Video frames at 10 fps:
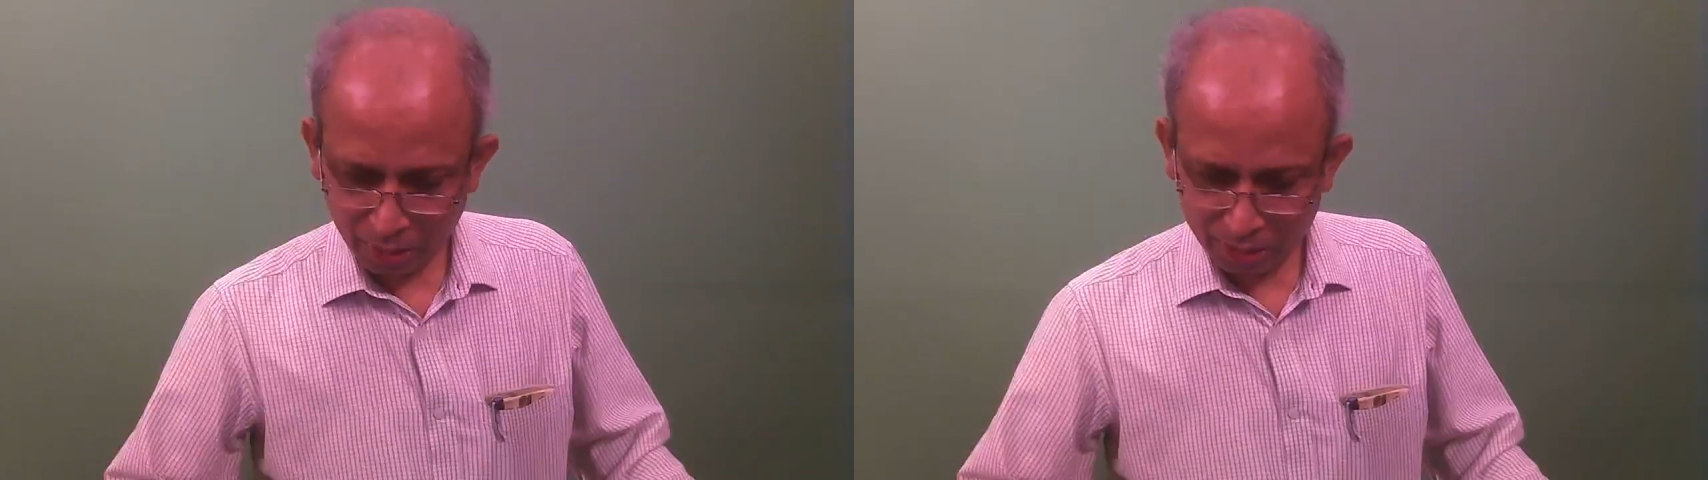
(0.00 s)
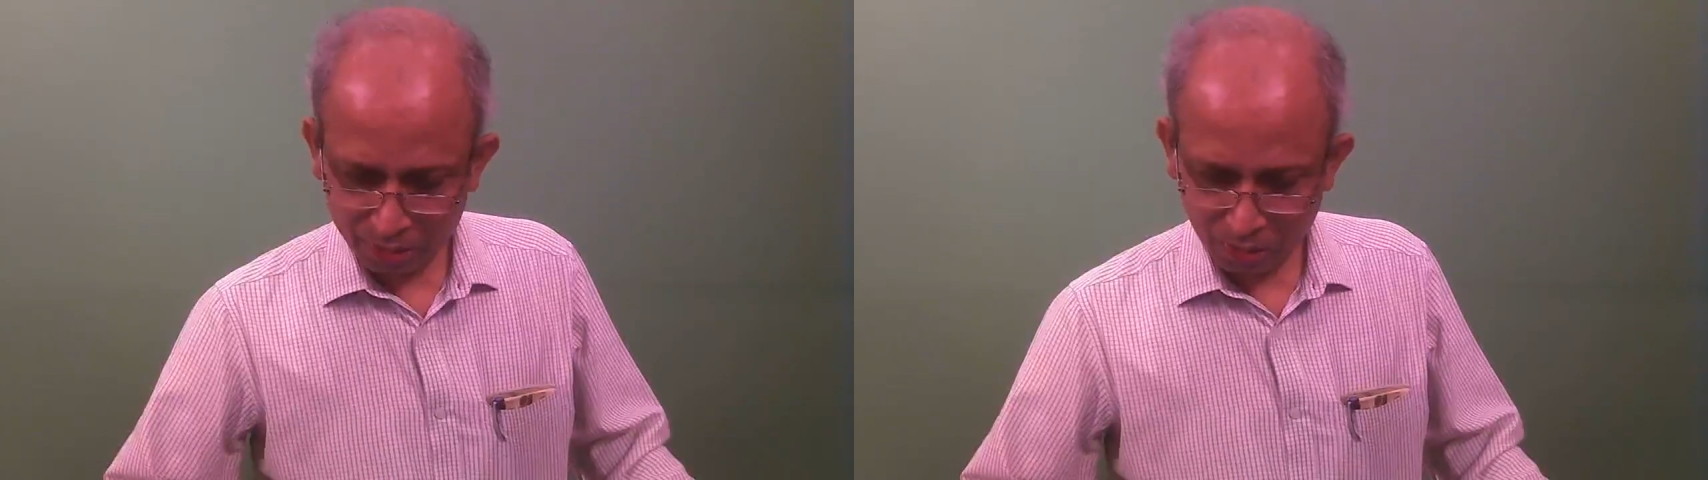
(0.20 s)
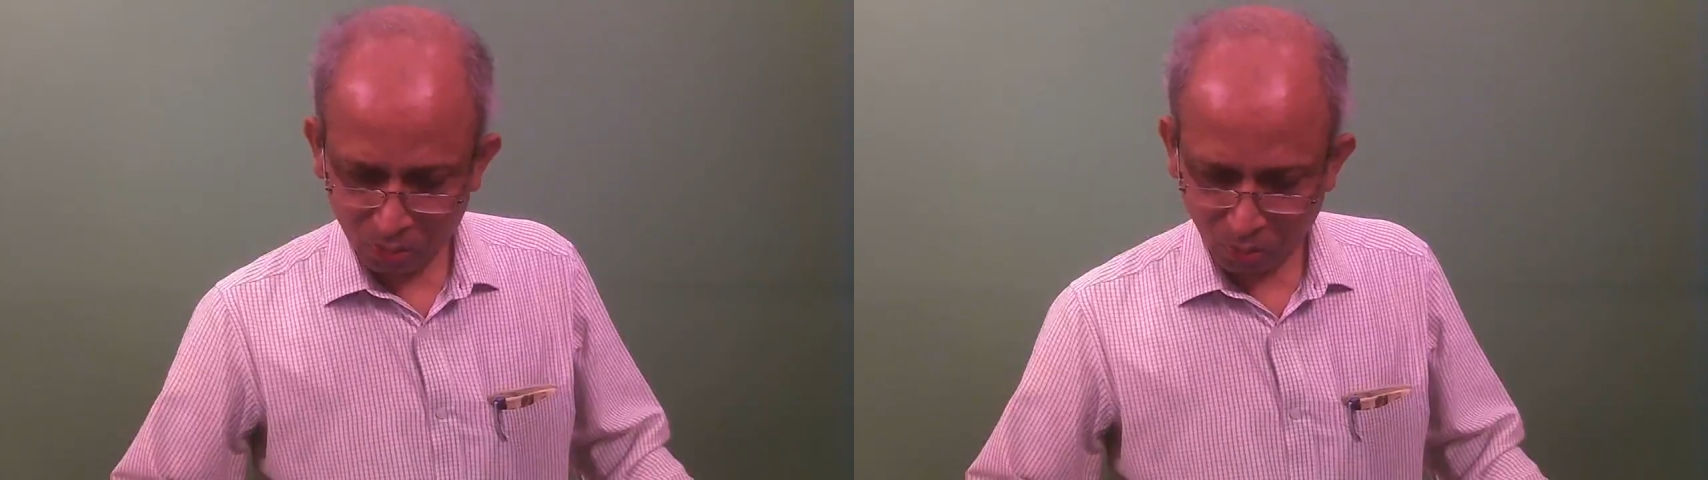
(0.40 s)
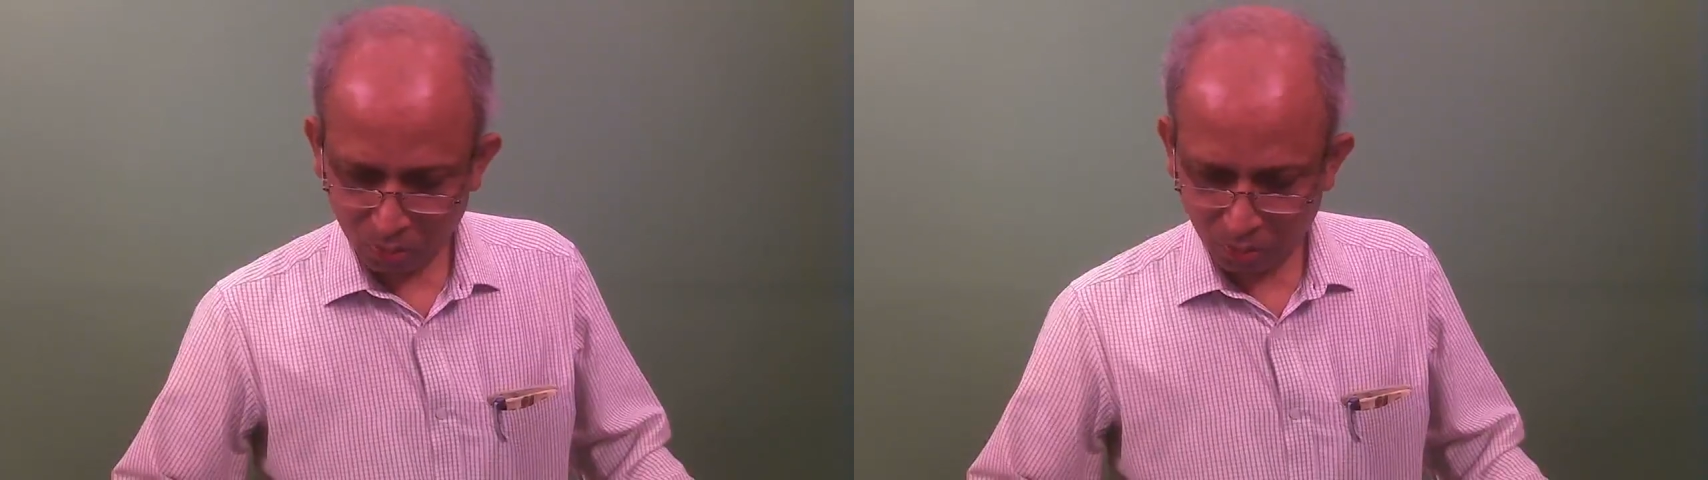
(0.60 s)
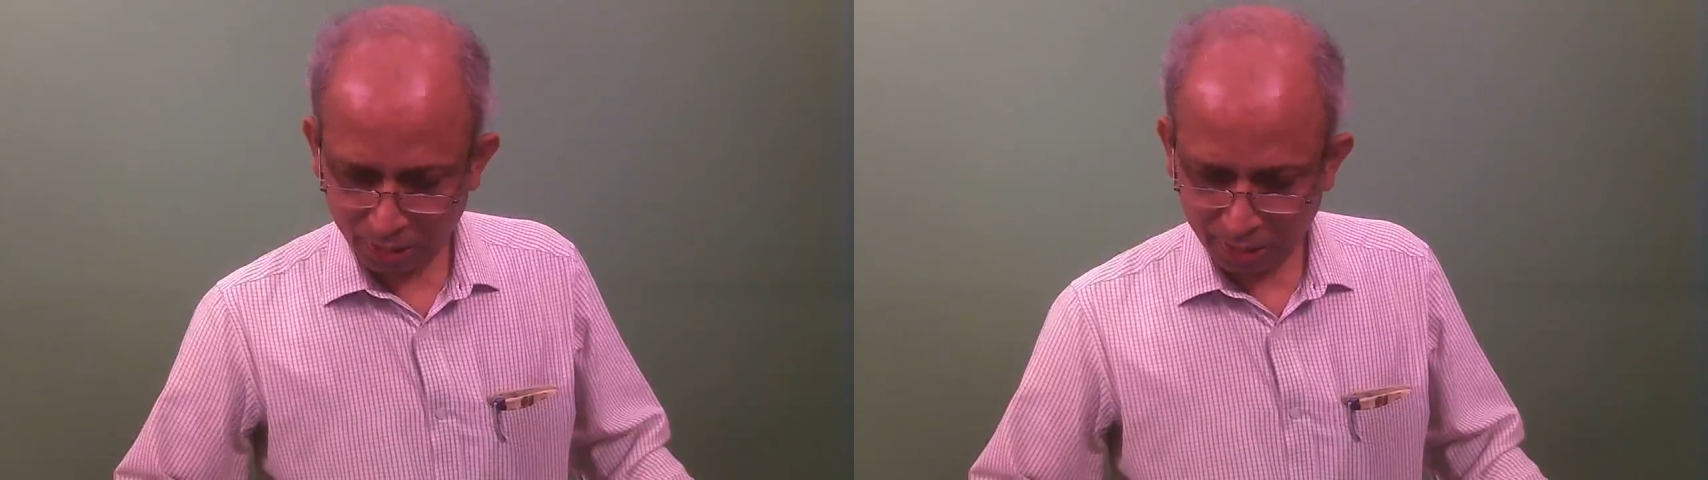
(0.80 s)
lecture
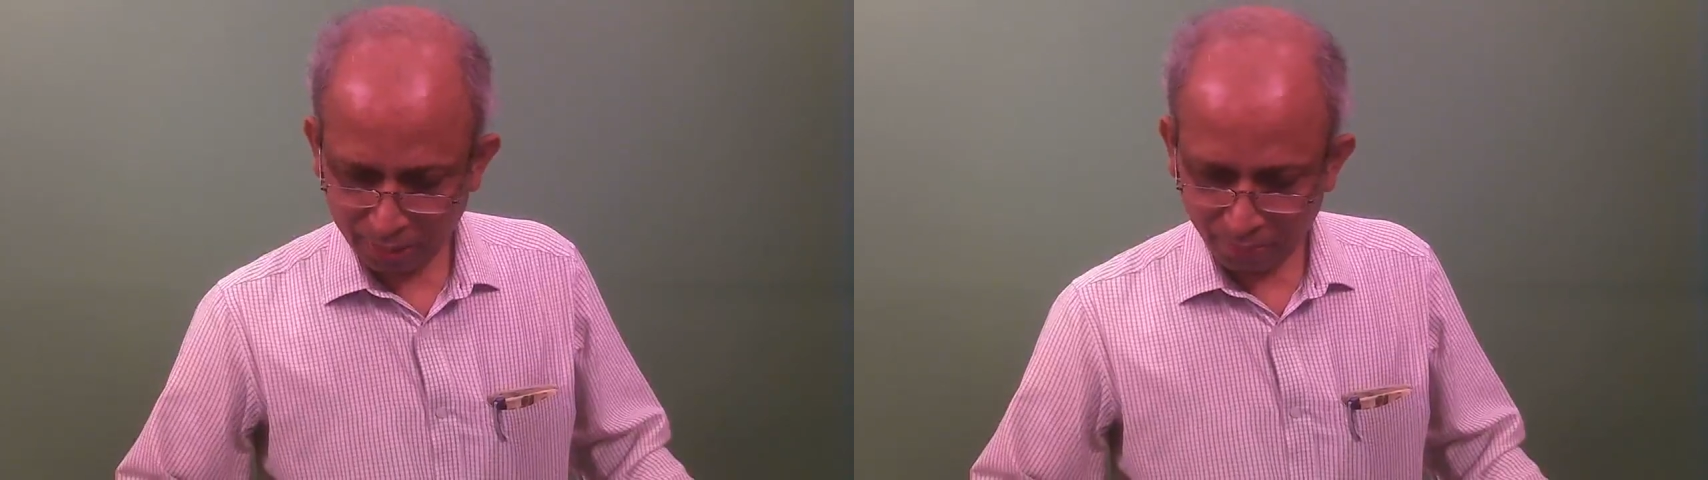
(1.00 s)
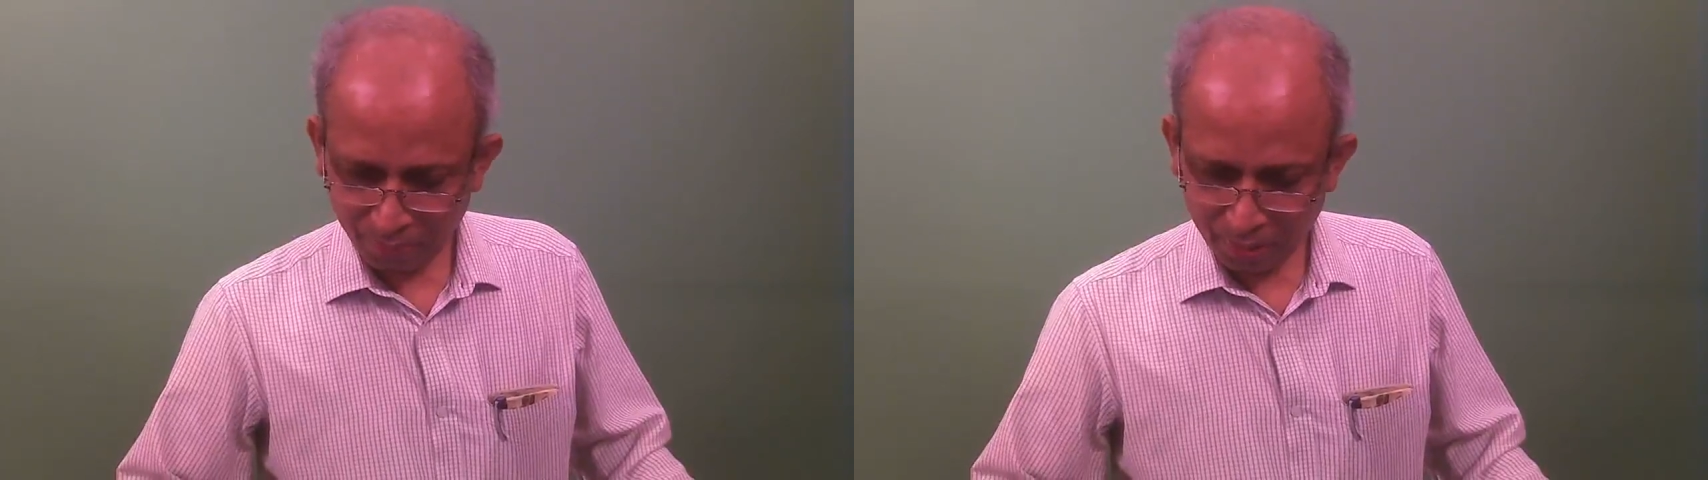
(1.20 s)
notes. Okay,